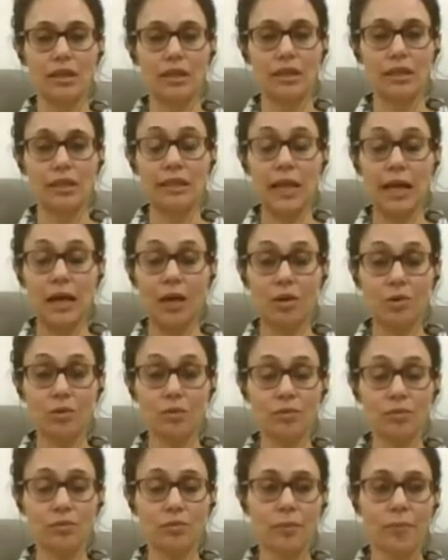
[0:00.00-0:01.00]

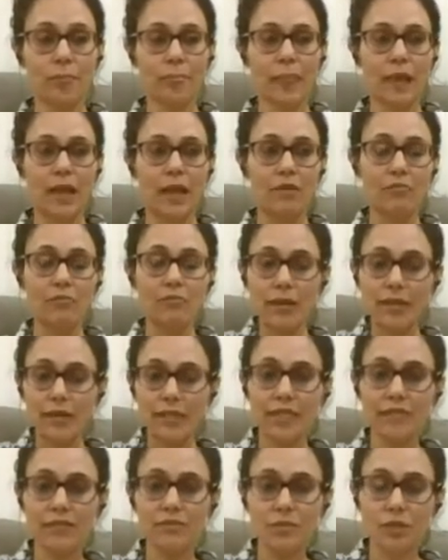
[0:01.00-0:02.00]
Now, when
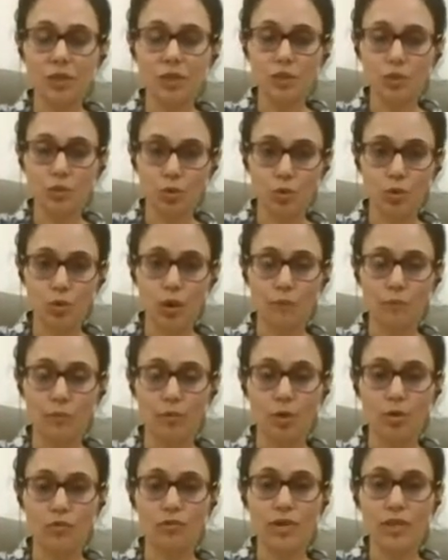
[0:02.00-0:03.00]
he will grow up,
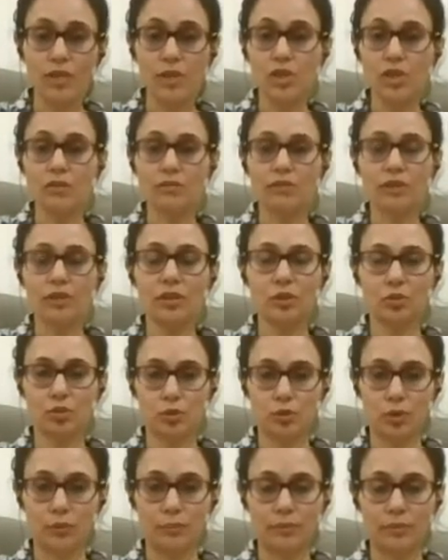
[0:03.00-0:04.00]
or when she will grow
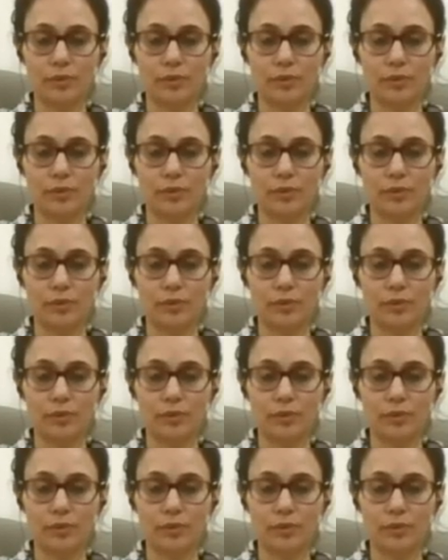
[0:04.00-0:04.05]
up,